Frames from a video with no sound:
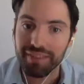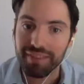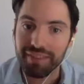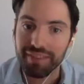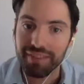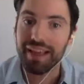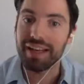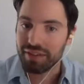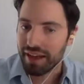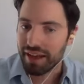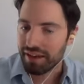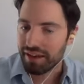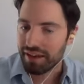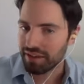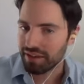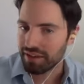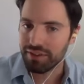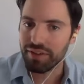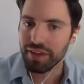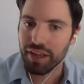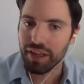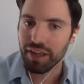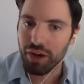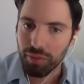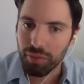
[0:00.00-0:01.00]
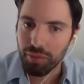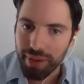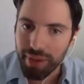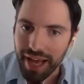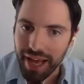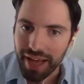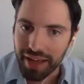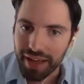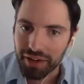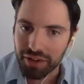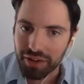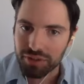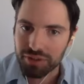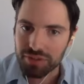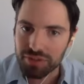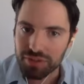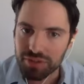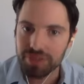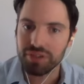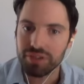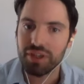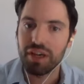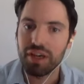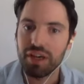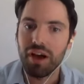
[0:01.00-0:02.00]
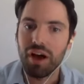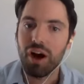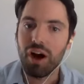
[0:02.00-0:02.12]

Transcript: that is living in our patterns,